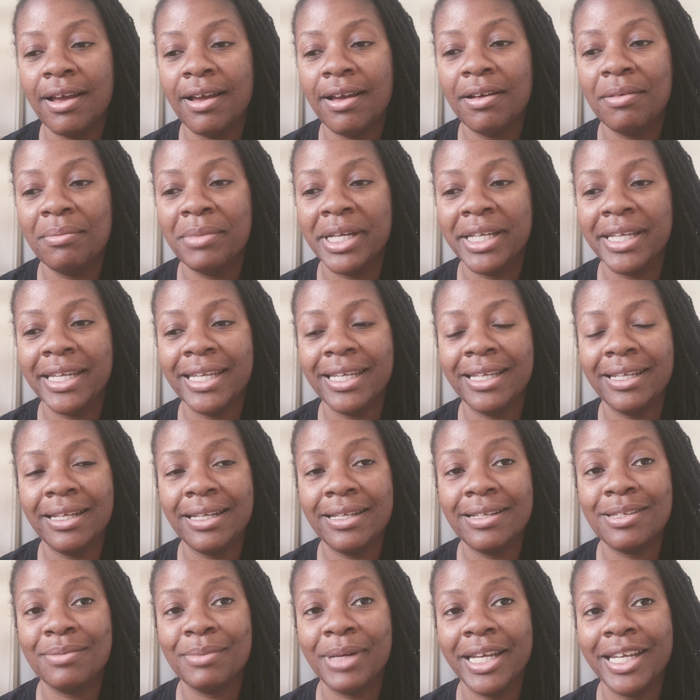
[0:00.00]
My
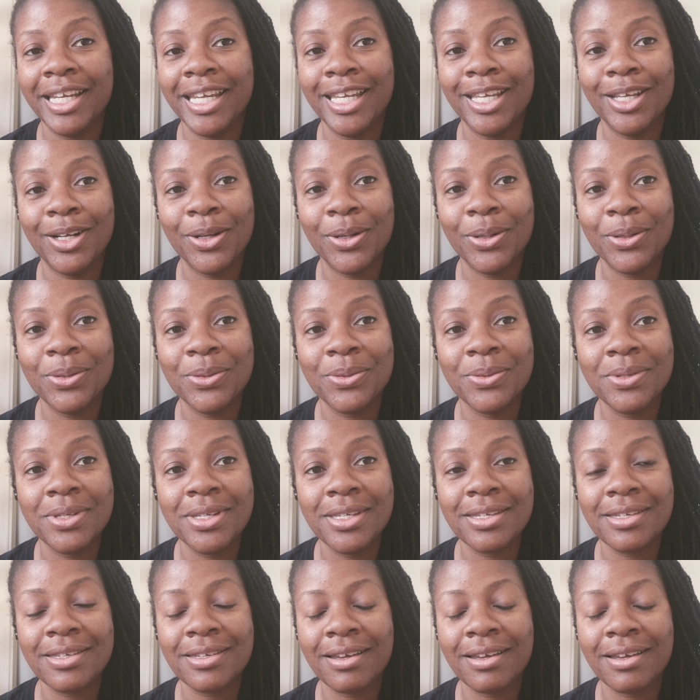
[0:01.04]
kitties, my kiddos.